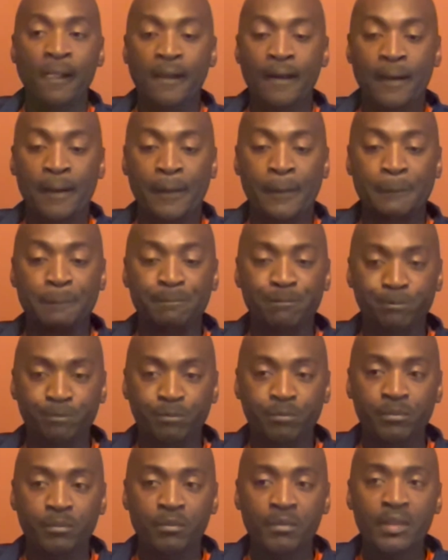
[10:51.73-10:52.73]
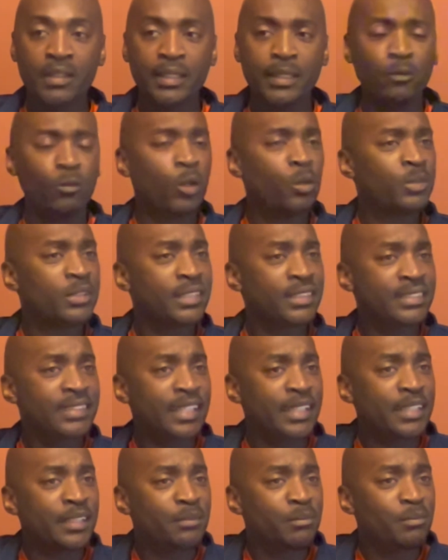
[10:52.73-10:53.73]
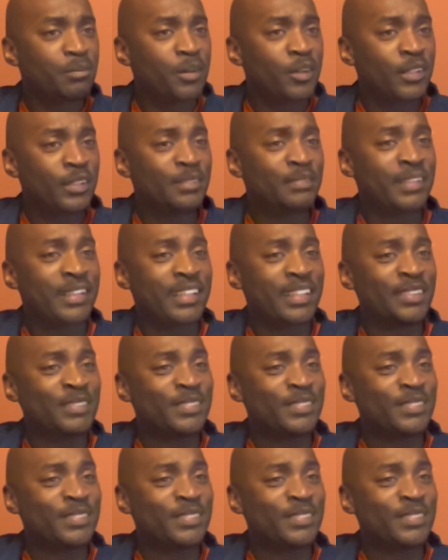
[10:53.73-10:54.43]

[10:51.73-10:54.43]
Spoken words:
Um, and what was the second part of that? I'm